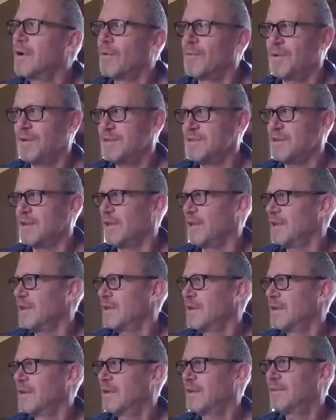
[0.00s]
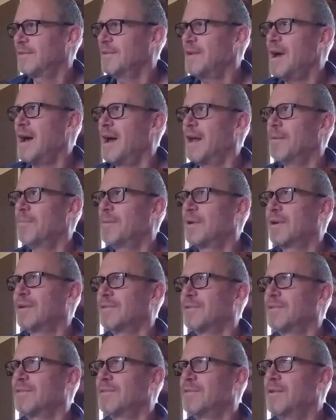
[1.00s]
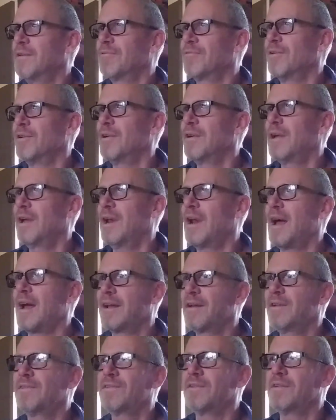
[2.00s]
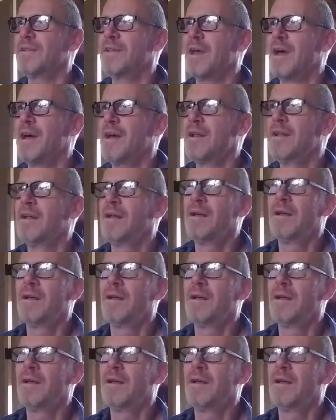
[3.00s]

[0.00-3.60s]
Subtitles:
originally. It's not, because it's different, and I can see that.